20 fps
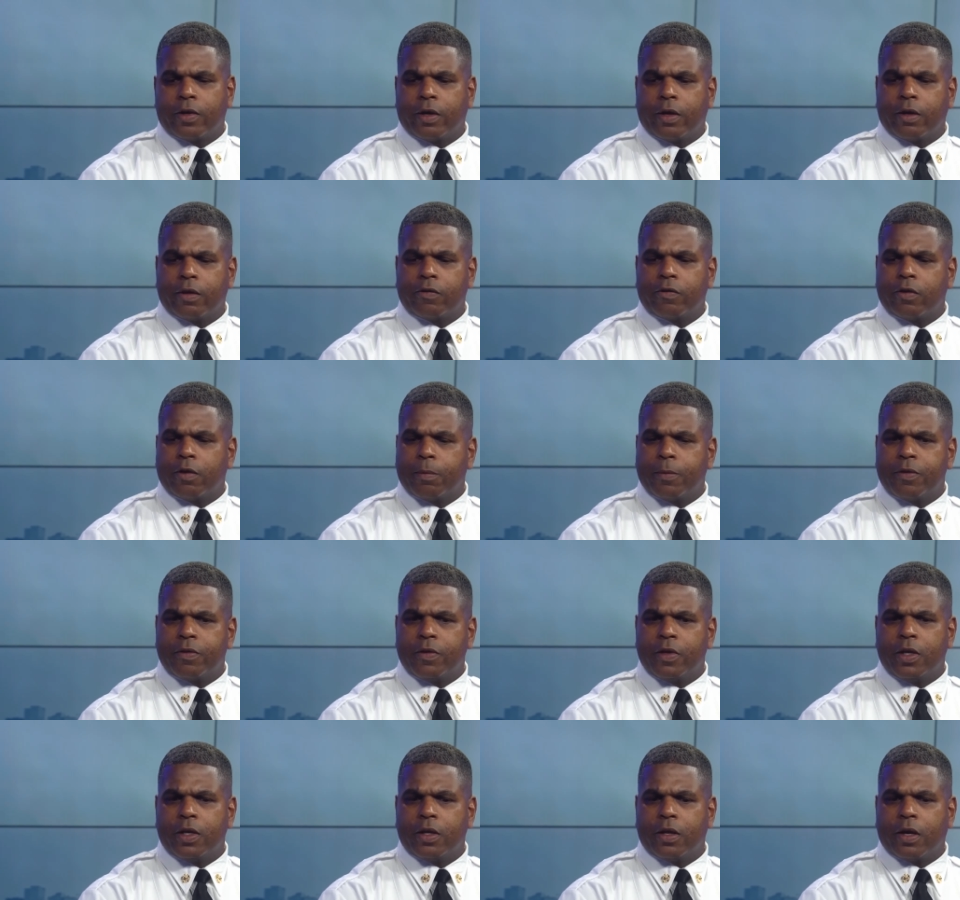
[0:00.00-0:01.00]
Uh, some of
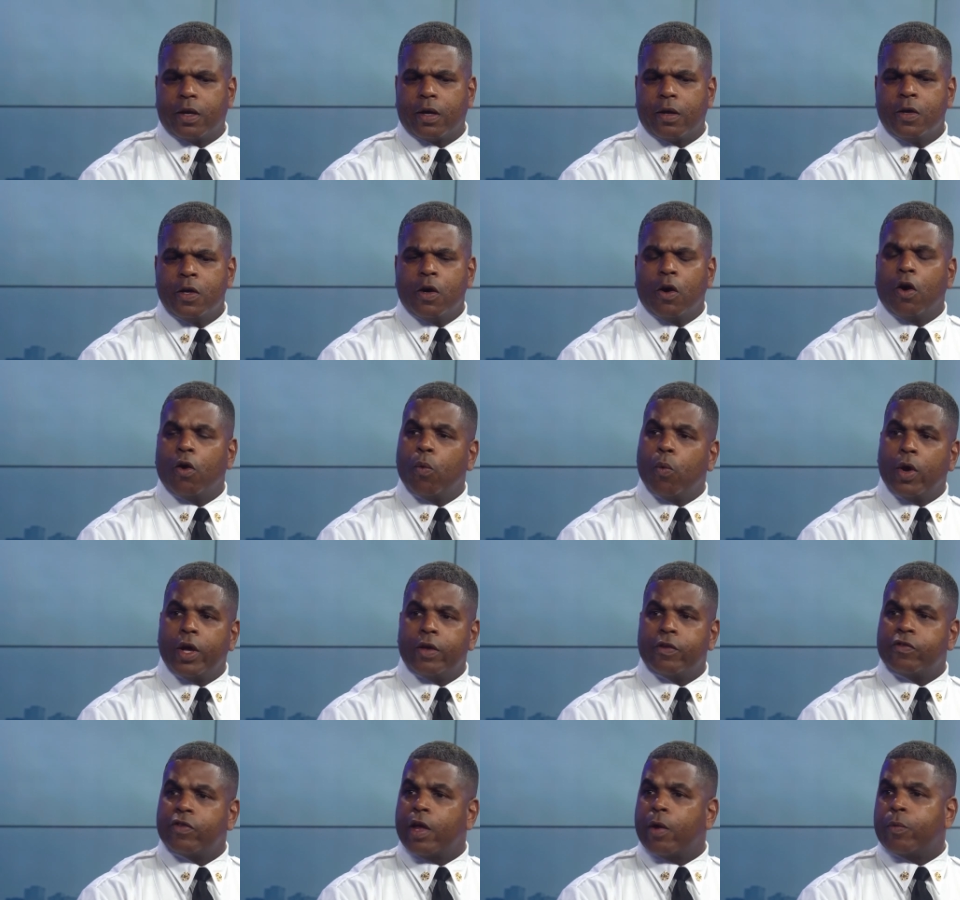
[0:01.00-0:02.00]
the uh, uh,
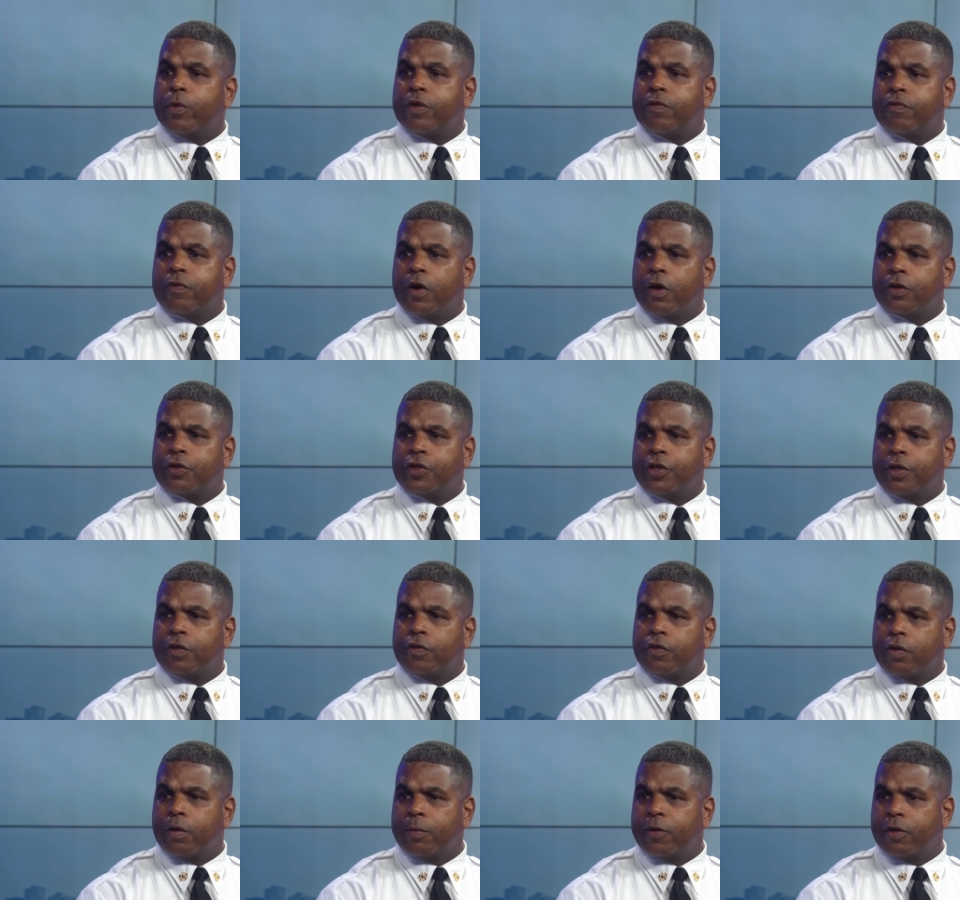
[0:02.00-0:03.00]
ways that we function,
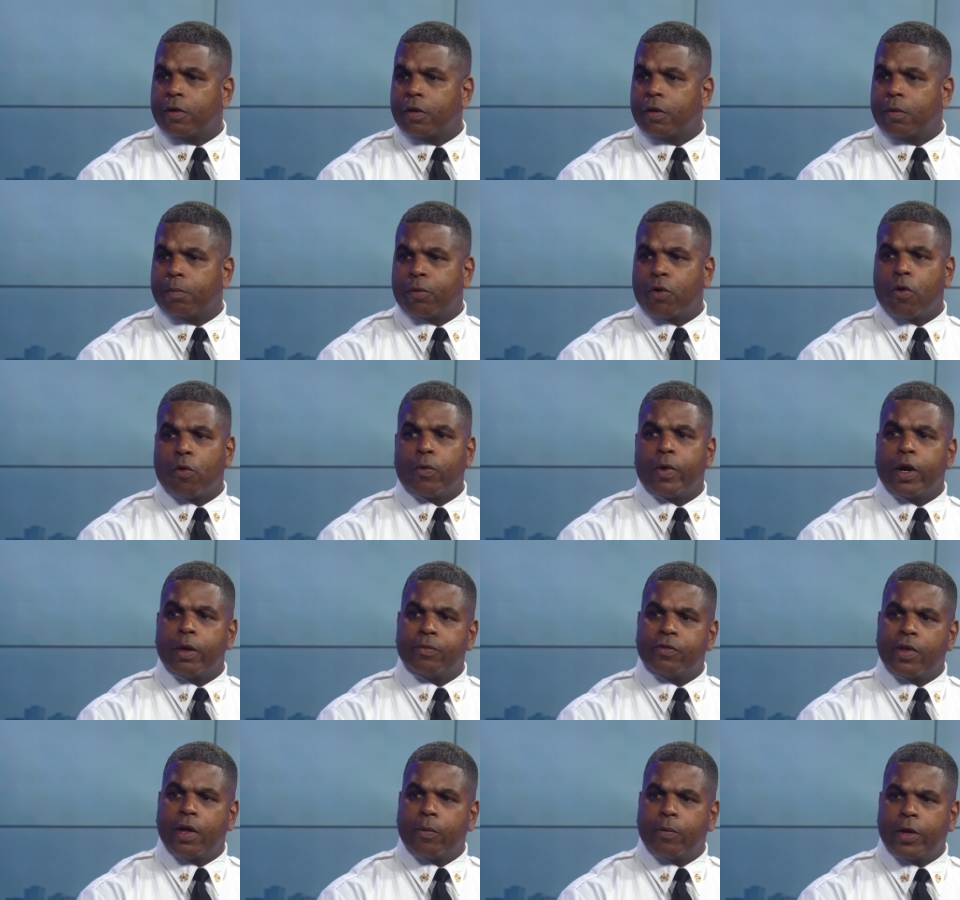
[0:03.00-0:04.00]
some of the
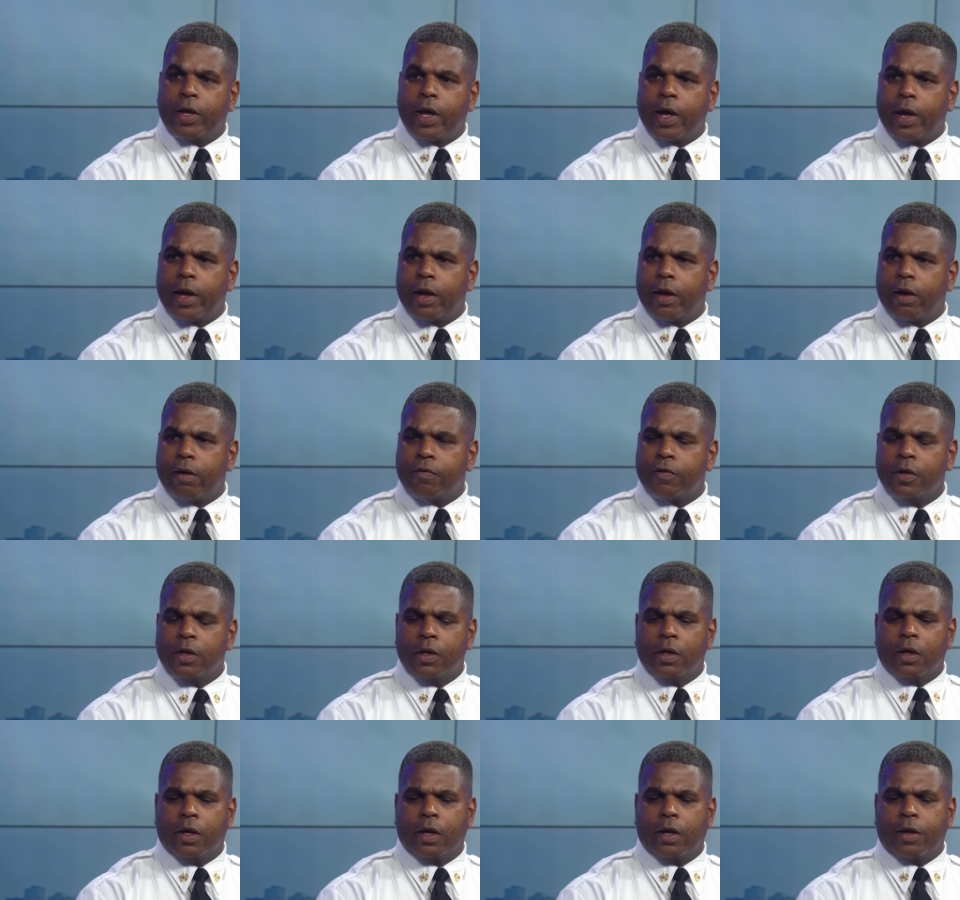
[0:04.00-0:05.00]
programs that we have,
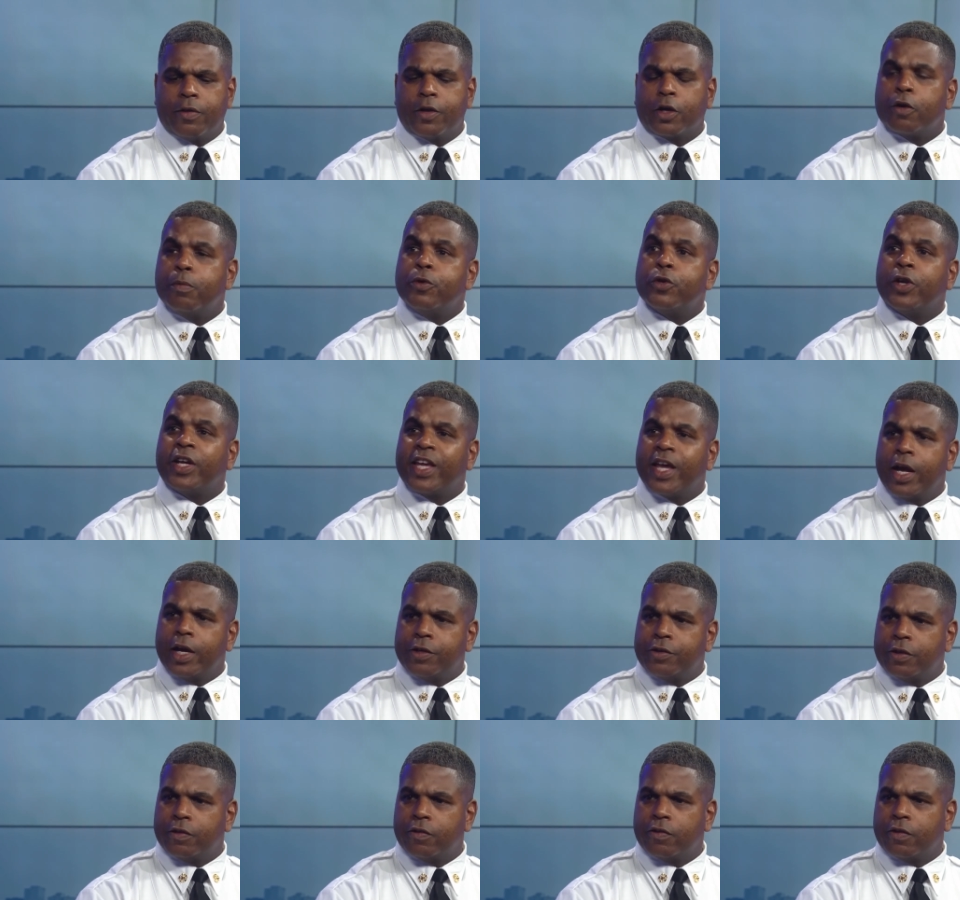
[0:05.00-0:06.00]
uh, the
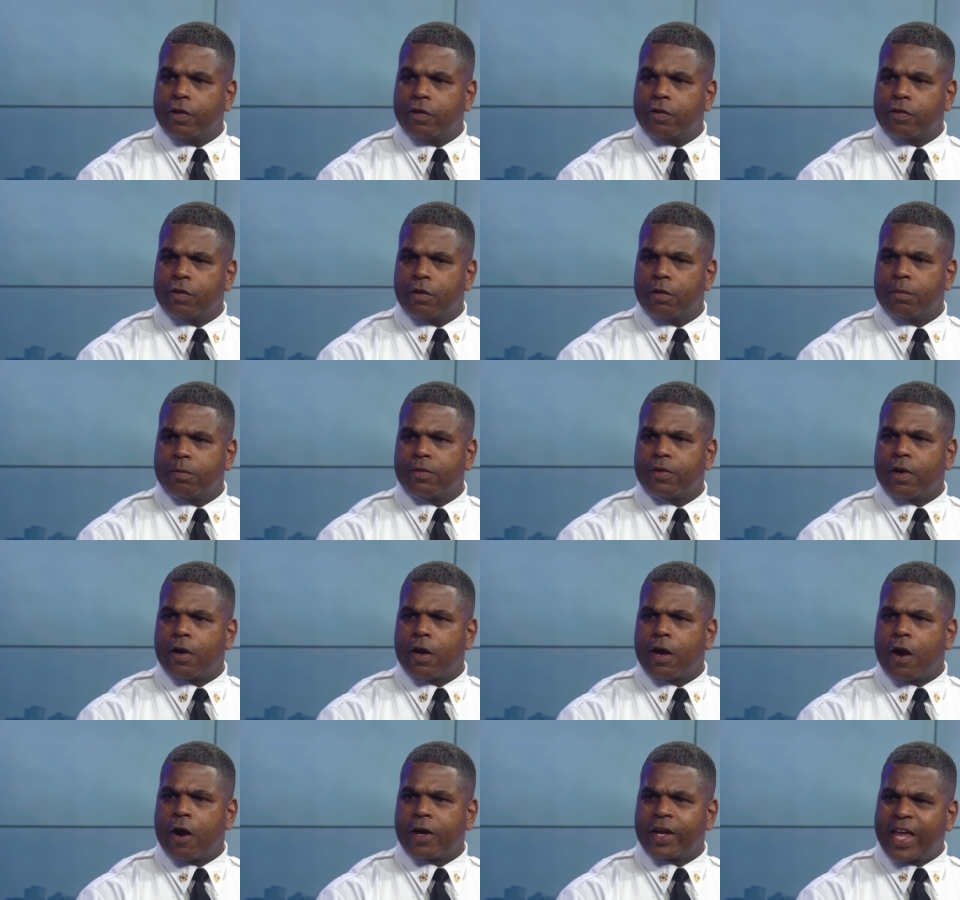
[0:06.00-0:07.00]
communication systems,
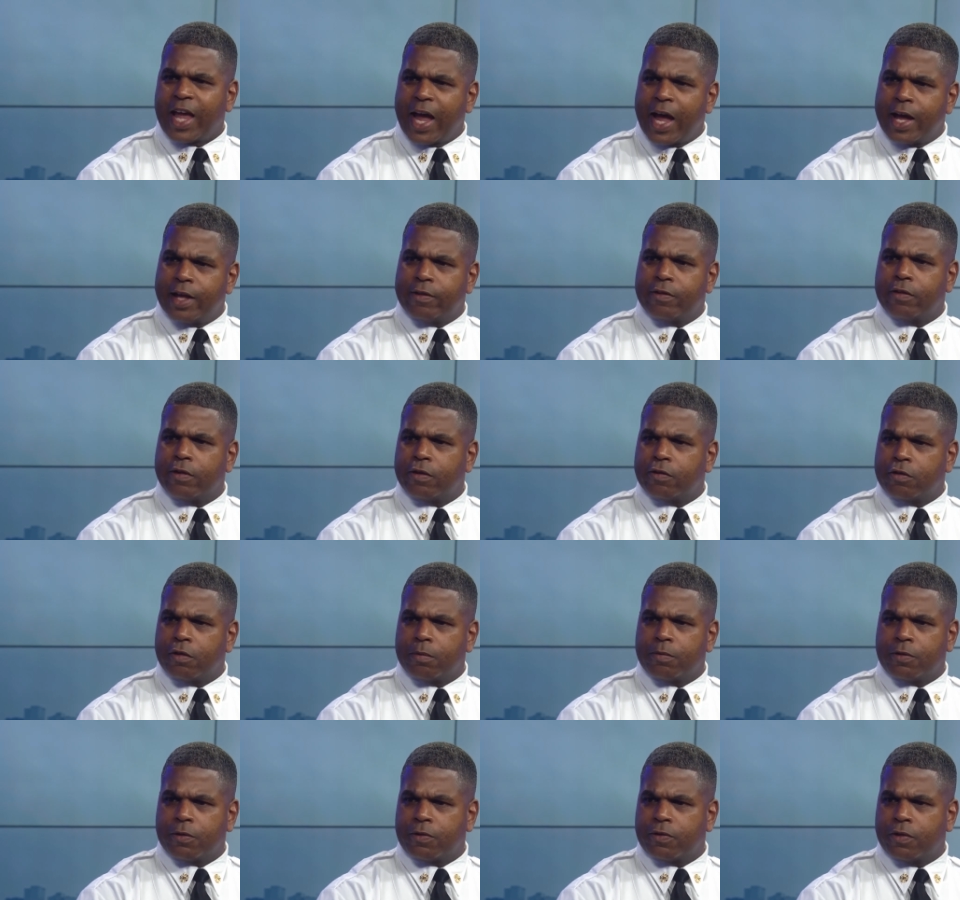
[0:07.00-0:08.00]
our, our, CAD
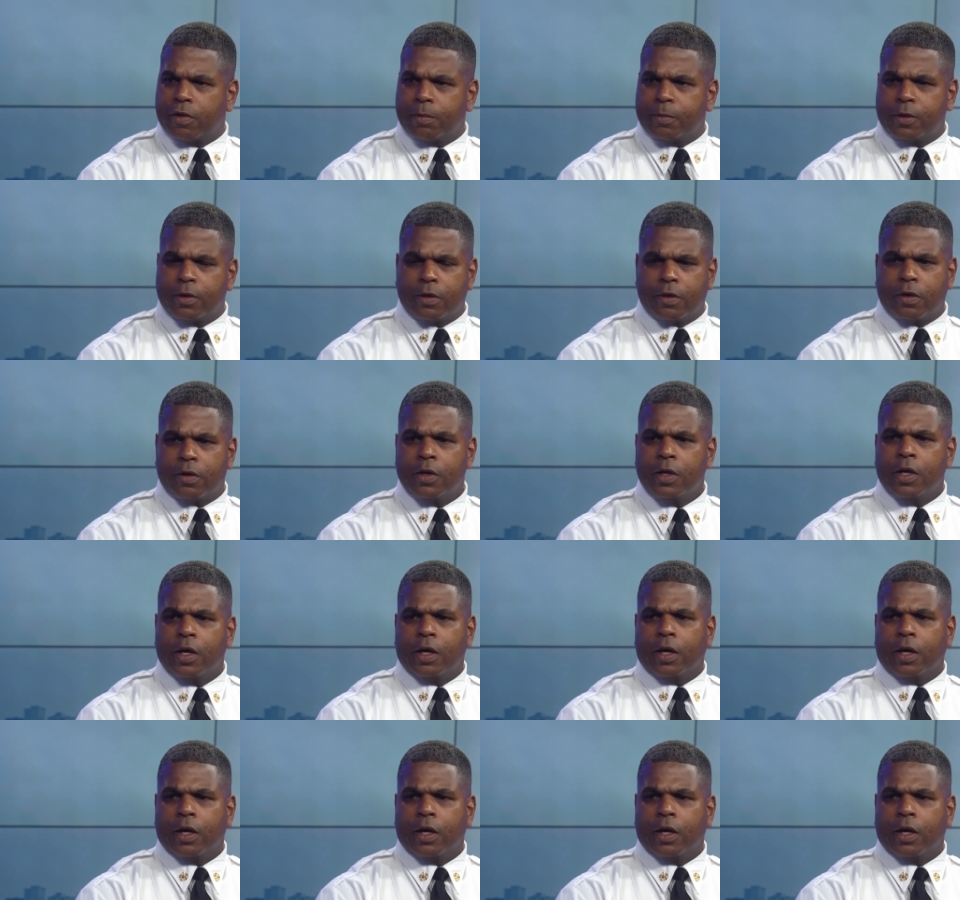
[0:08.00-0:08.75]
systems are similar.